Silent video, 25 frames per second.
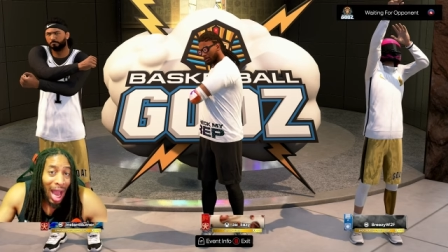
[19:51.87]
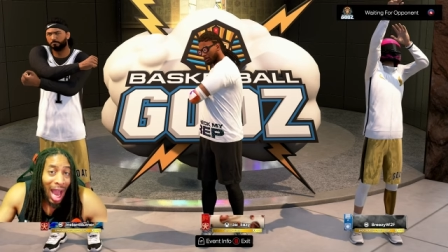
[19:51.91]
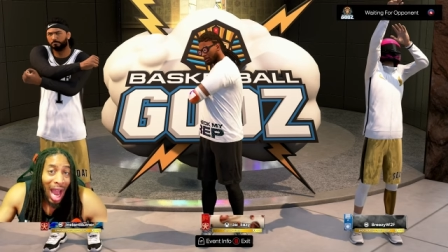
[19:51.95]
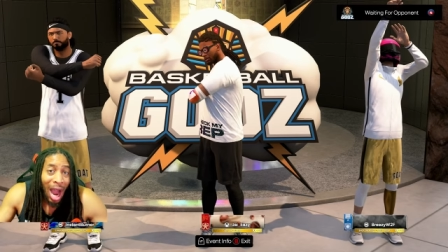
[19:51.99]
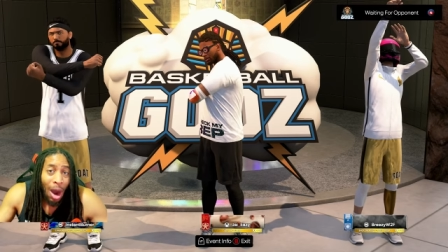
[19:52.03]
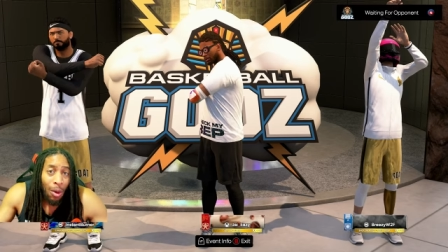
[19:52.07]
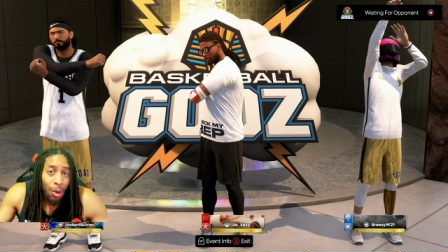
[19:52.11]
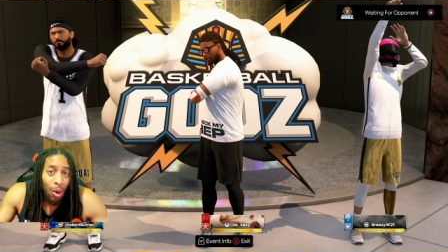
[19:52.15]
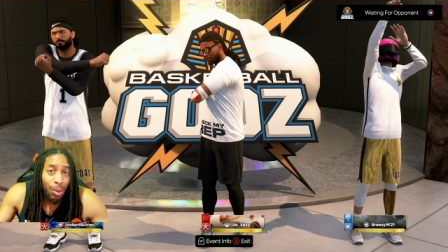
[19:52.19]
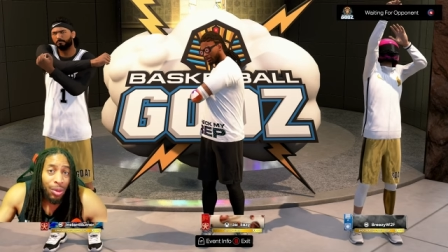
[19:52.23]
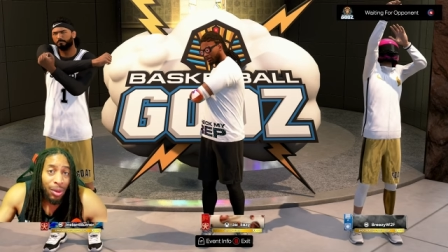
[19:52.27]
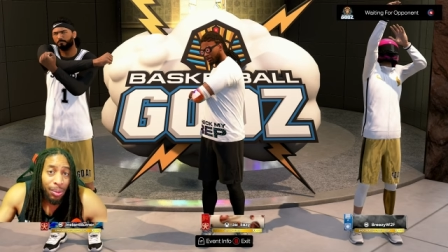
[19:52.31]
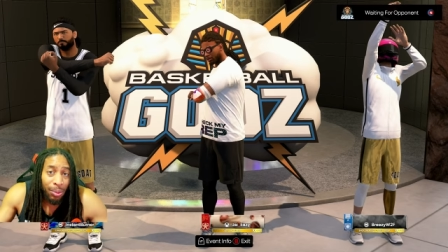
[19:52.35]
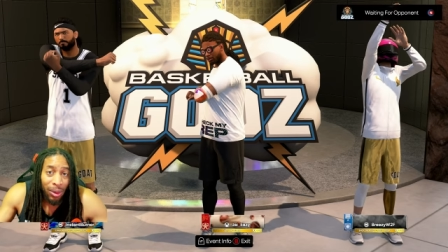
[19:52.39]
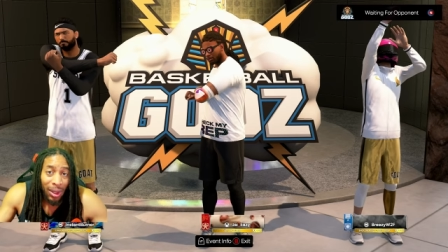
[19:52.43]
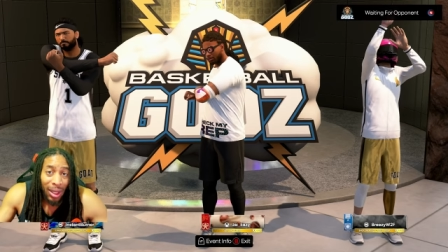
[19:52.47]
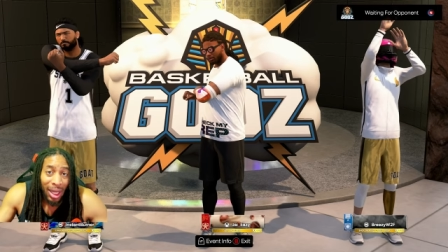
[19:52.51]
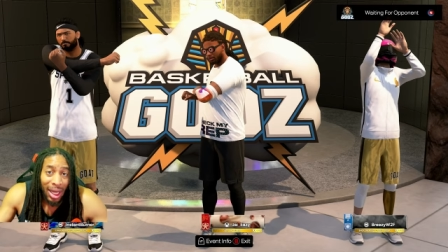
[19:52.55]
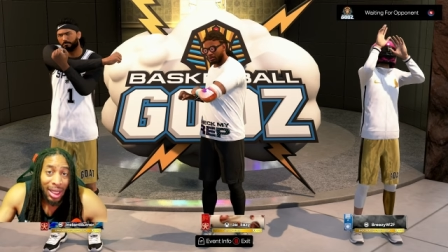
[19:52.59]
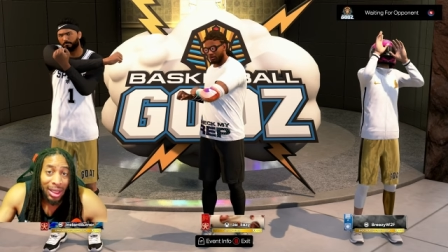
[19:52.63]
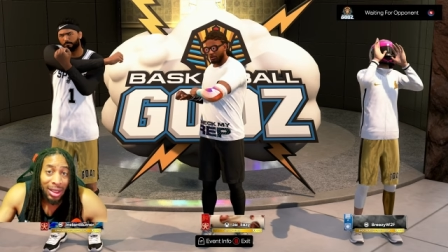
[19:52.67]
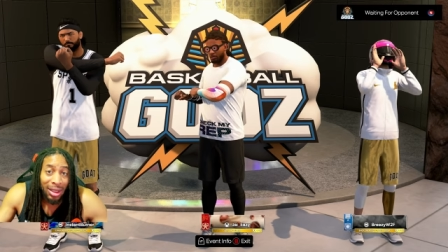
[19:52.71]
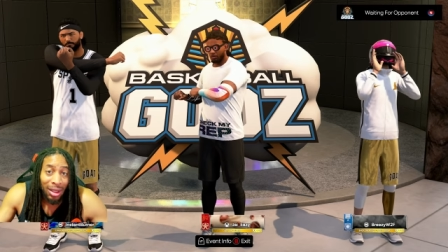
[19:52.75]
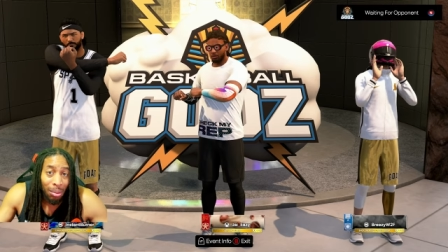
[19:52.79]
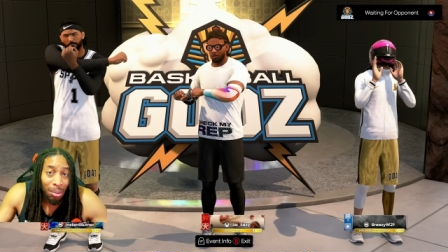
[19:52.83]
i will be
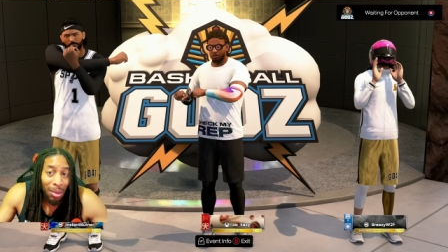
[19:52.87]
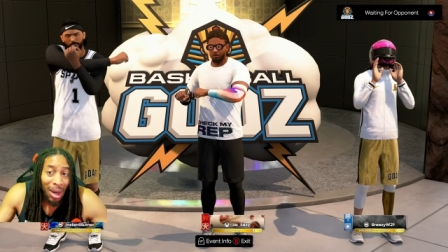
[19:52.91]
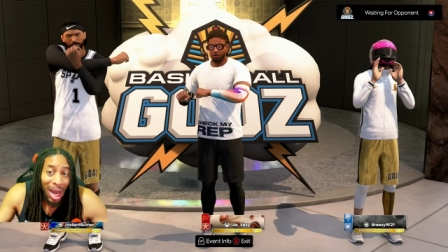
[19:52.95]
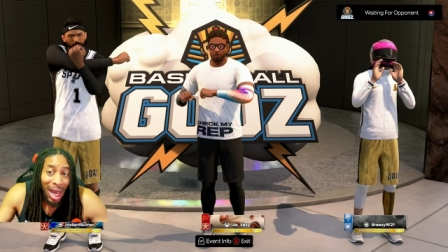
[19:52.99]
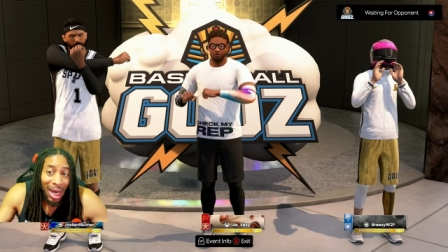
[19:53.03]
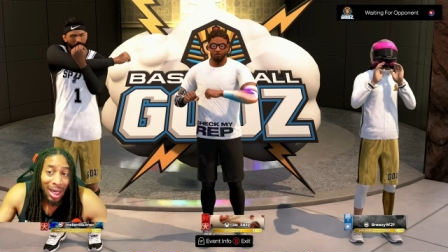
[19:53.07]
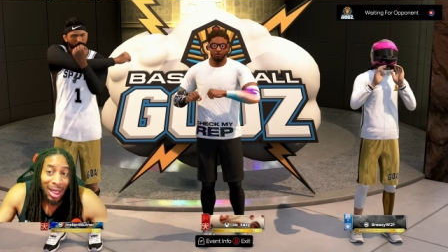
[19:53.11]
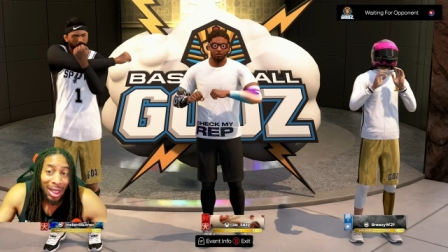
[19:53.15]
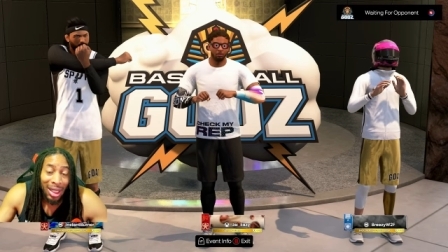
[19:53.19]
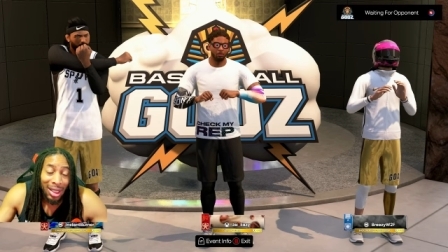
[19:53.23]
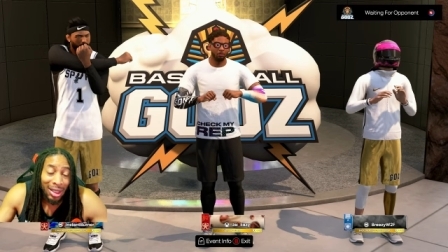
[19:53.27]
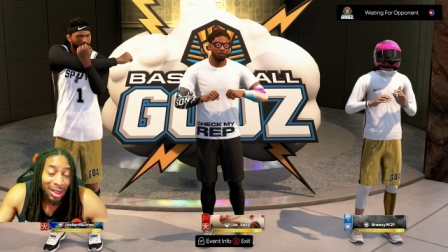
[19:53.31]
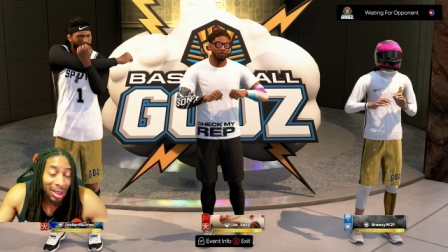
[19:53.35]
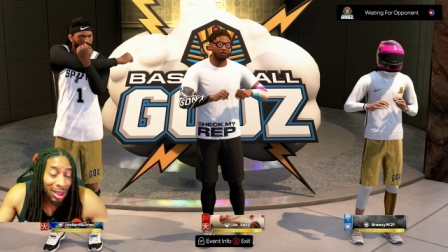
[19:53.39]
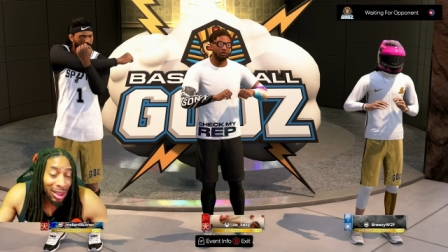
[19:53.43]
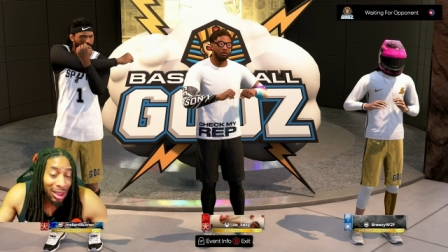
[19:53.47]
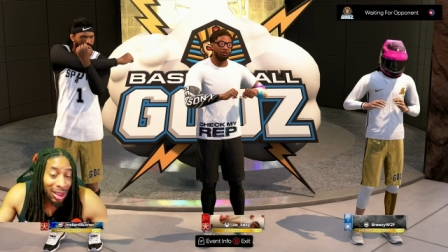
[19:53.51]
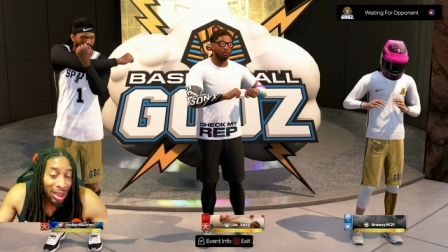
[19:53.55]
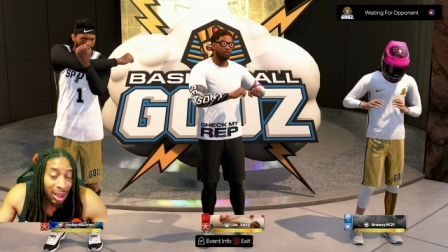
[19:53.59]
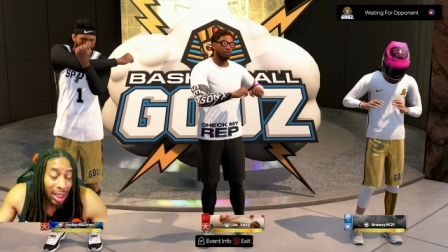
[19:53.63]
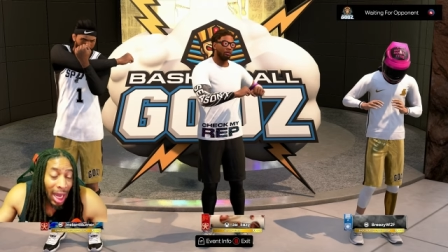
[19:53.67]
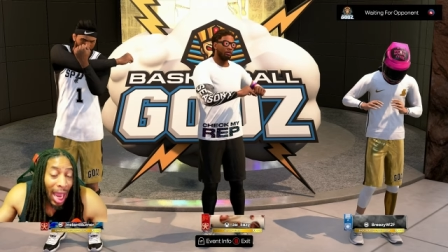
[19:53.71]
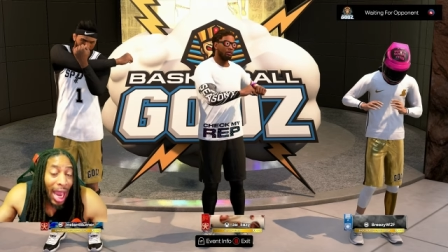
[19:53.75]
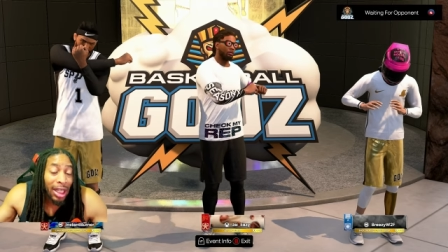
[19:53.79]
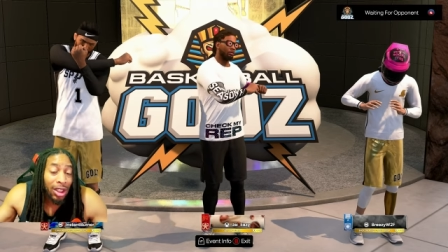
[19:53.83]
playing somebody in
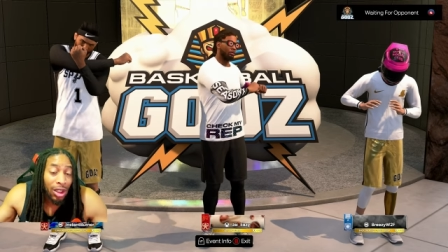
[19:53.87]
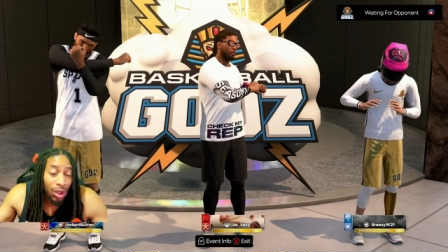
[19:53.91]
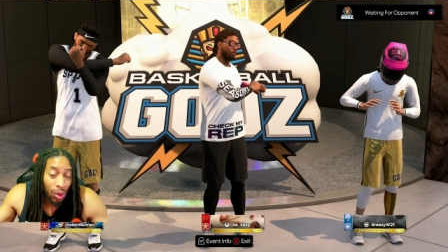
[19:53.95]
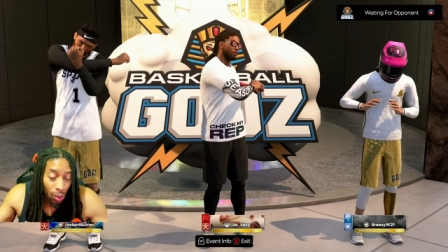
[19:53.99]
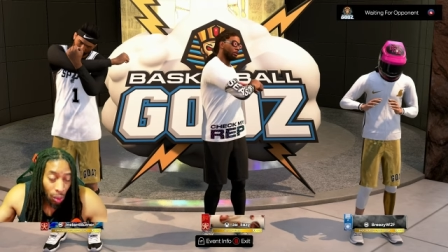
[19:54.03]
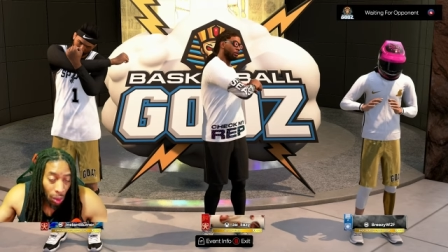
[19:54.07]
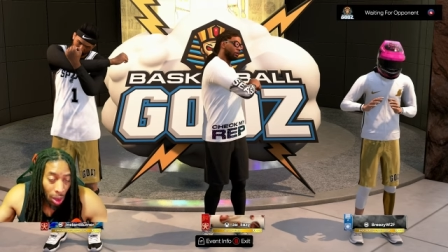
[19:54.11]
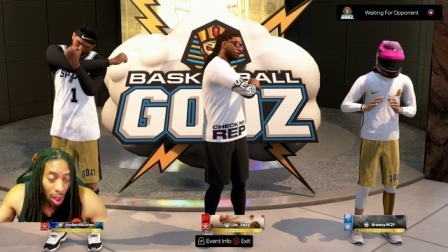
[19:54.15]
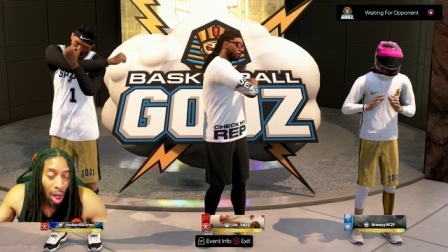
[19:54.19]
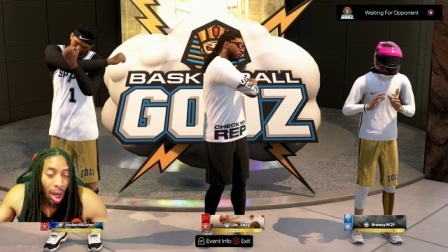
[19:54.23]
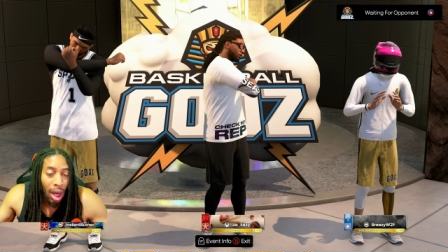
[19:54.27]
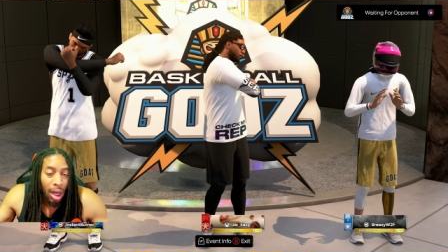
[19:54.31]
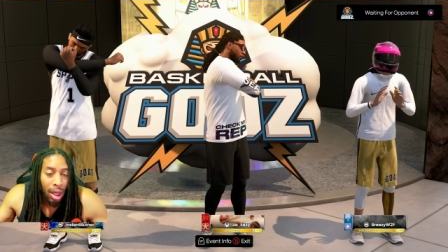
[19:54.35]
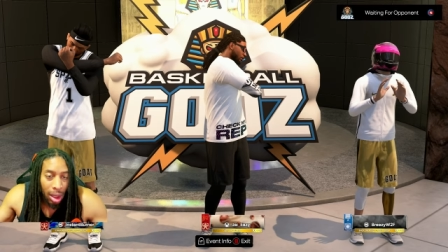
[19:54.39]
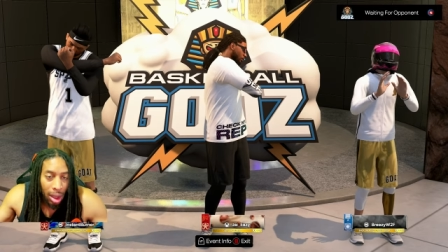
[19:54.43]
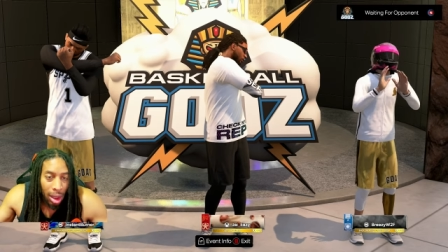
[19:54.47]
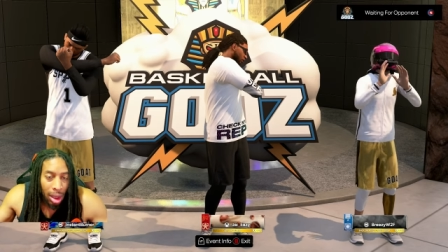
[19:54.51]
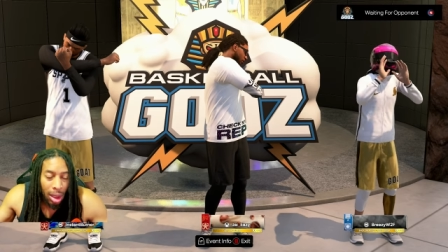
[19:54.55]
saskatchewan